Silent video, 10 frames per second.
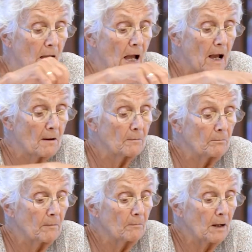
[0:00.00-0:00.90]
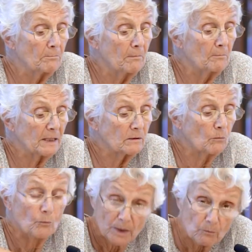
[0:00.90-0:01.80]

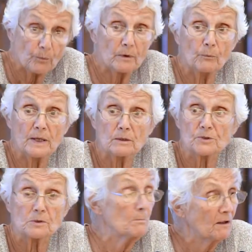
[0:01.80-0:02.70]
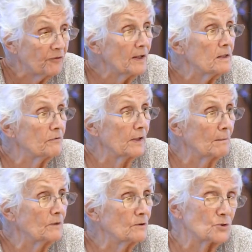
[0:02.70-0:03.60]
But we used to make fun of
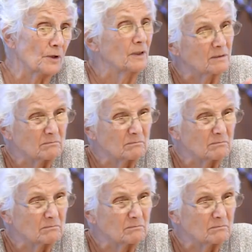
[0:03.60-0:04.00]
them. They're sort of